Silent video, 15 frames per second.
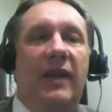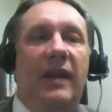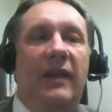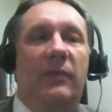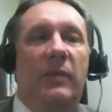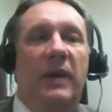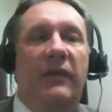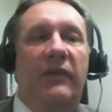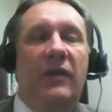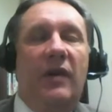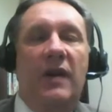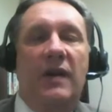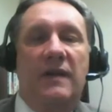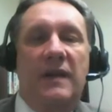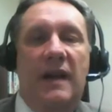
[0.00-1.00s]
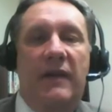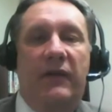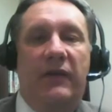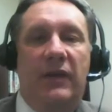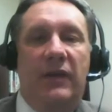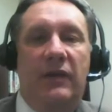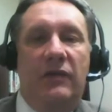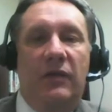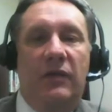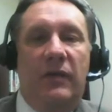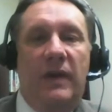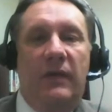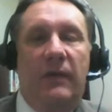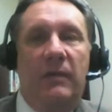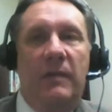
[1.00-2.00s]
as we started down this digital
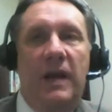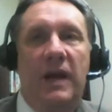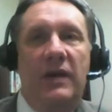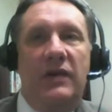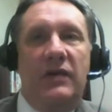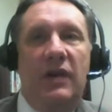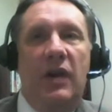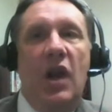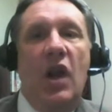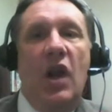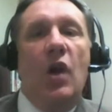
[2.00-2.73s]
transformation,